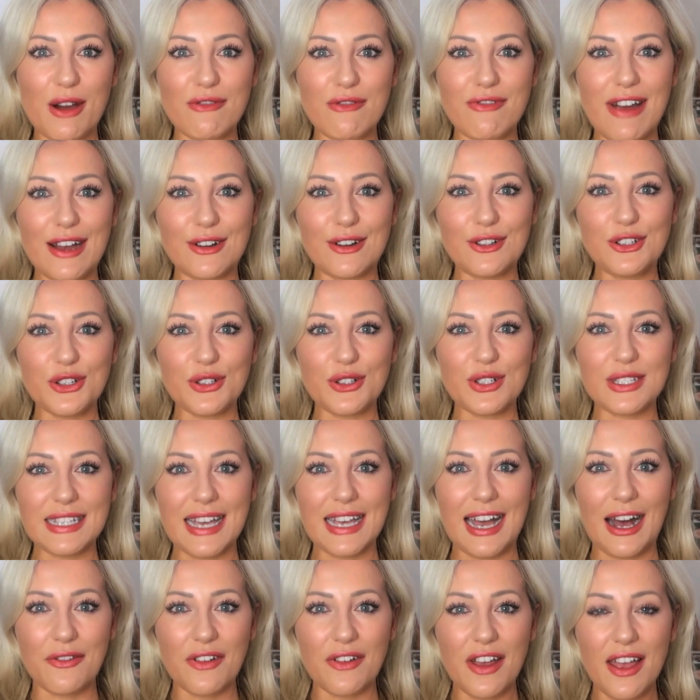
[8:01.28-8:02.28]
around
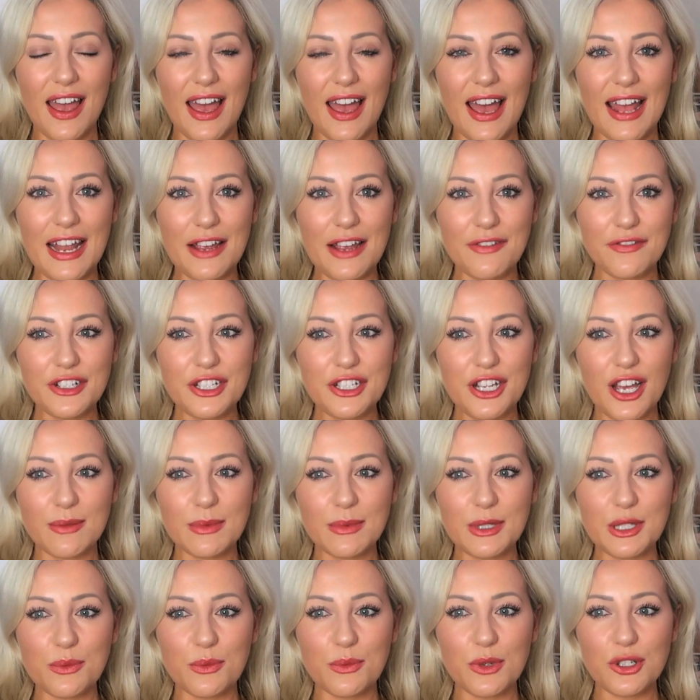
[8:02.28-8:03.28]
yourself, and every
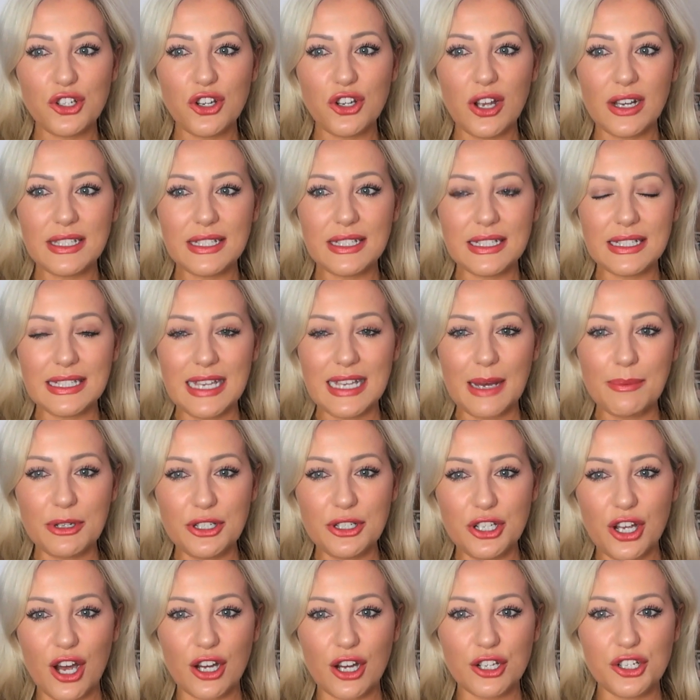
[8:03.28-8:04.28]
time someone tries to
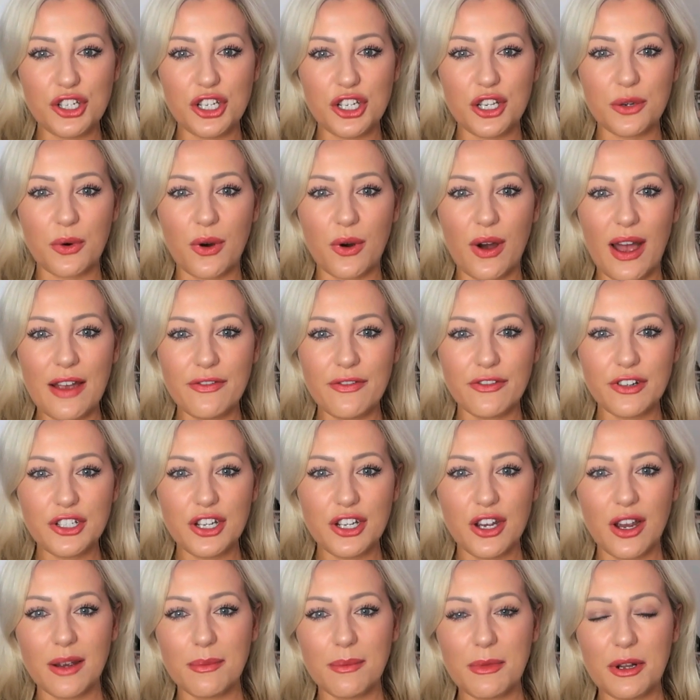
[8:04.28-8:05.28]
sabotage you or every
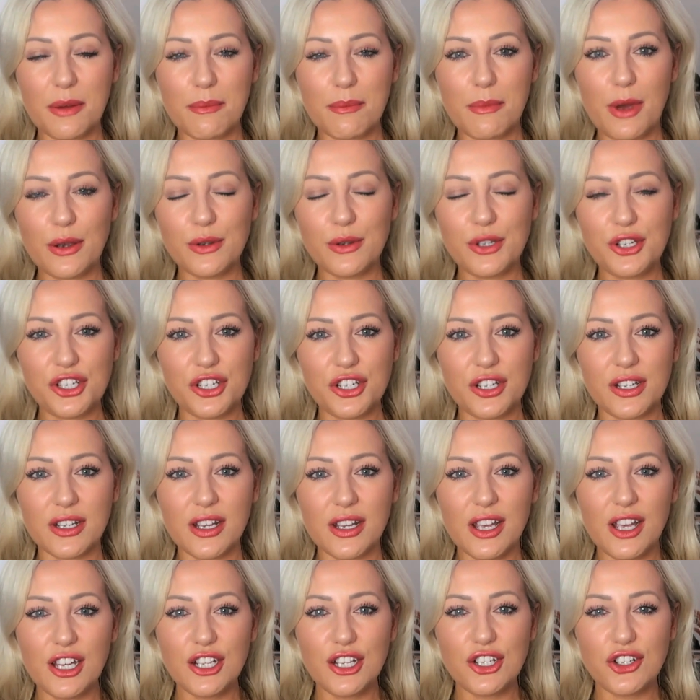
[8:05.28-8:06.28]
time an
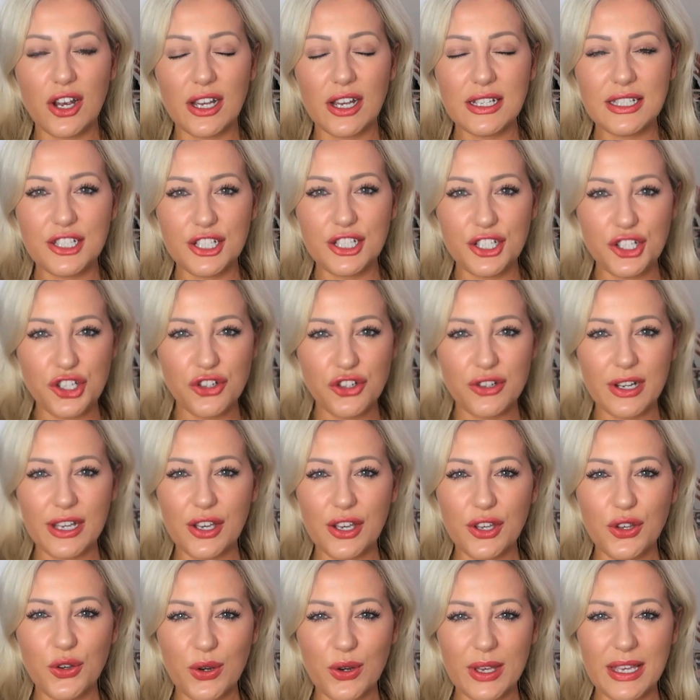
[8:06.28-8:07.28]
emotion tries to
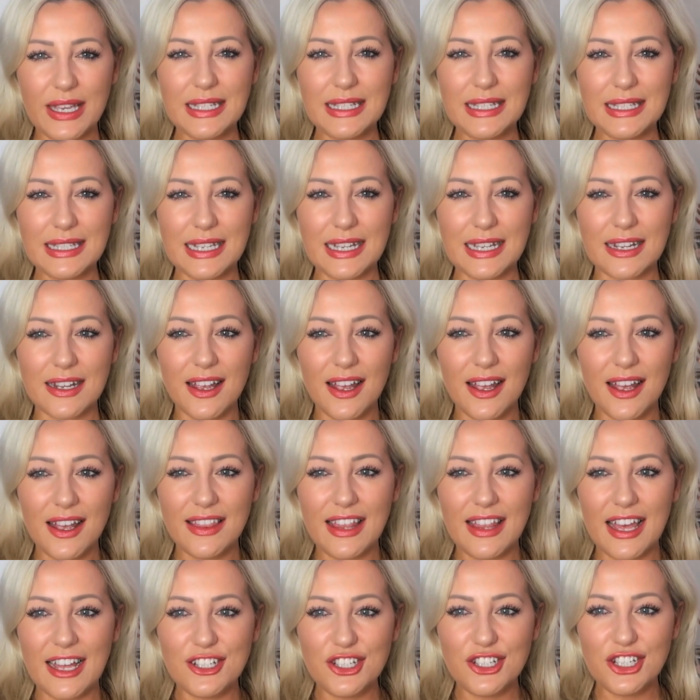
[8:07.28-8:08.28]
trigger your eating,
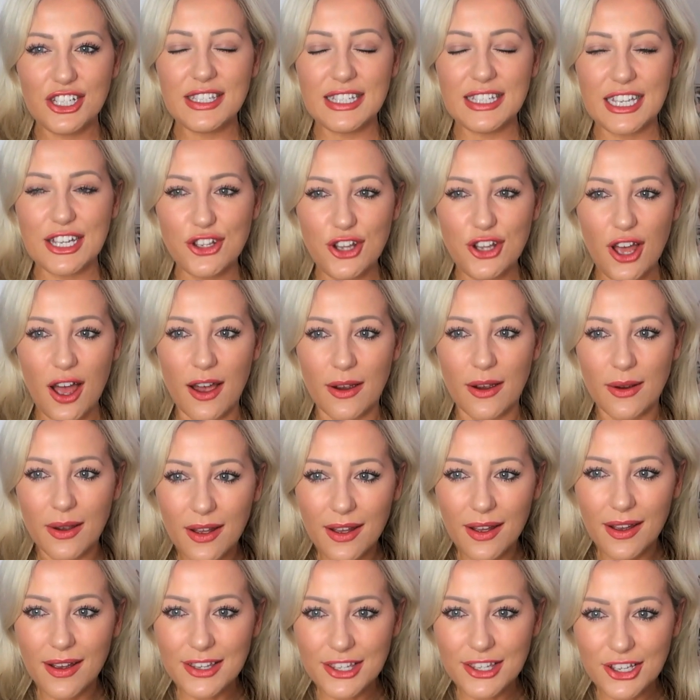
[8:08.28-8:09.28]
then just think, no,
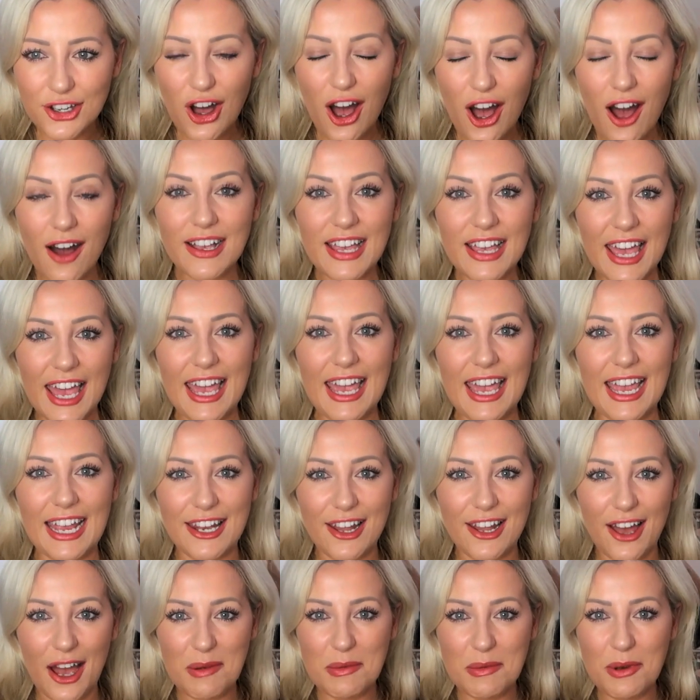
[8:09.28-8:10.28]
you can't get
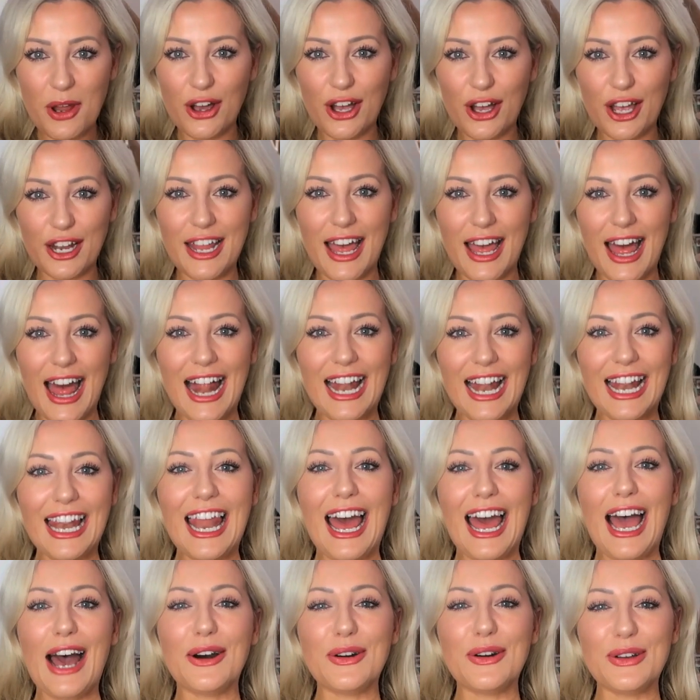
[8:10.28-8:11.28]
in. I'm not going to
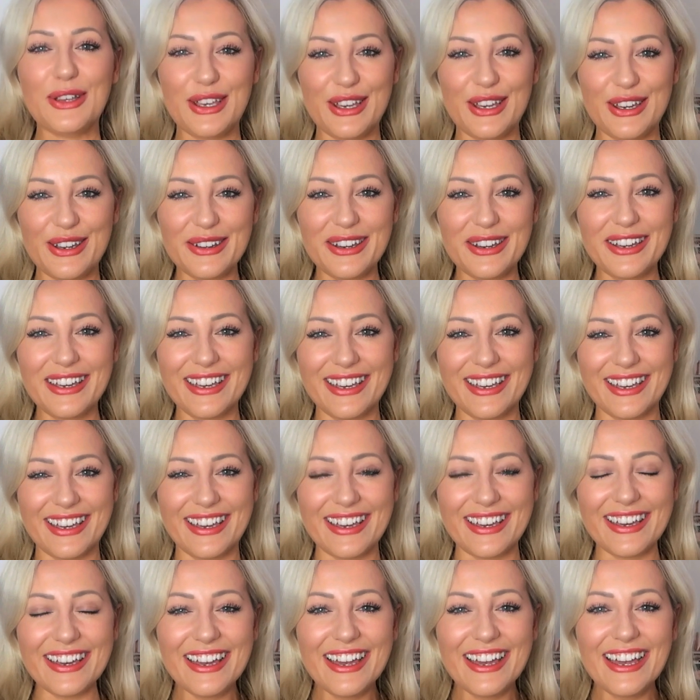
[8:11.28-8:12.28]
allow you
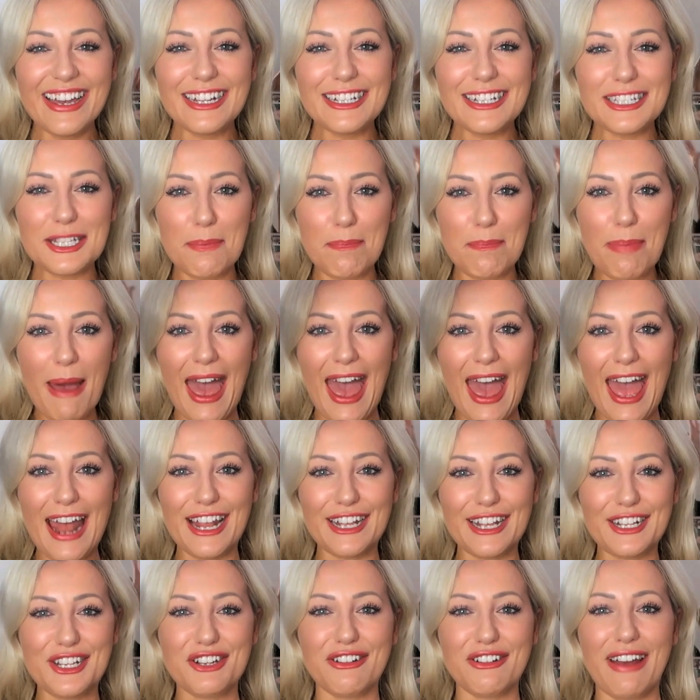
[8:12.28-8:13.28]
to
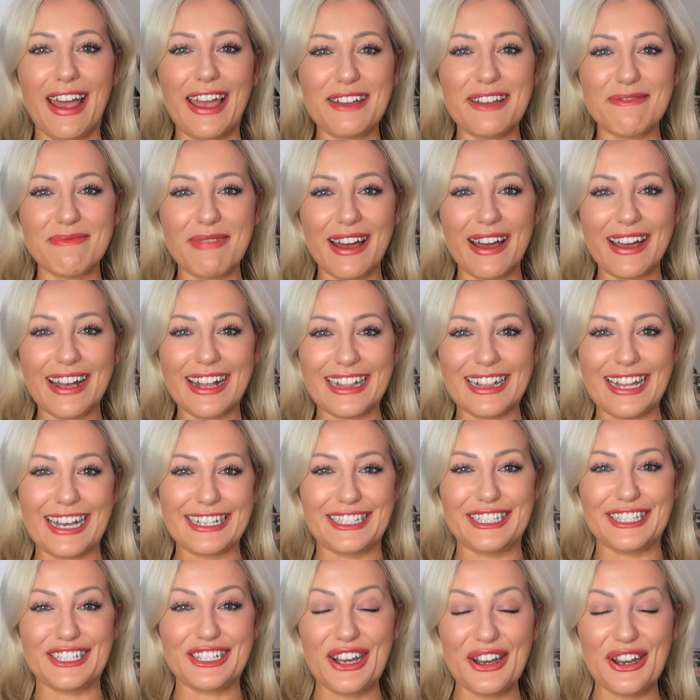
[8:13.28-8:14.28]
penetrate my
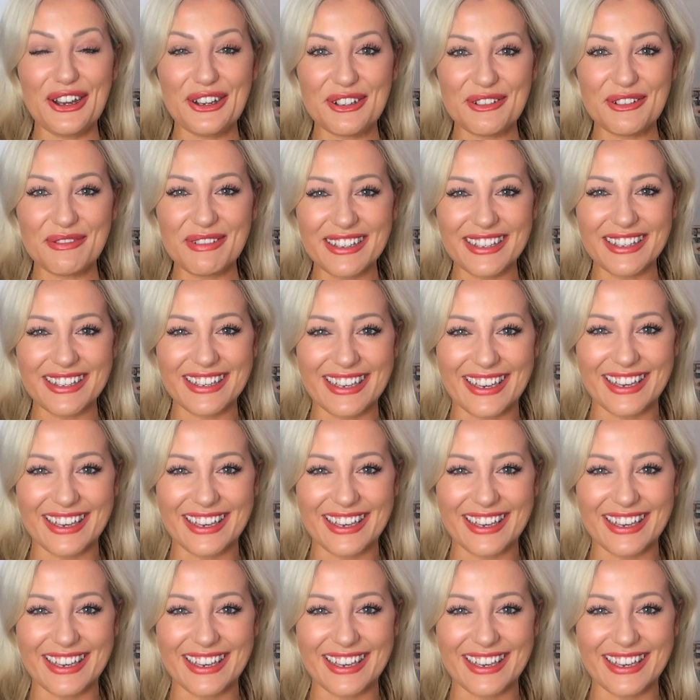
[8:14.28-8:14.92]
glass dome.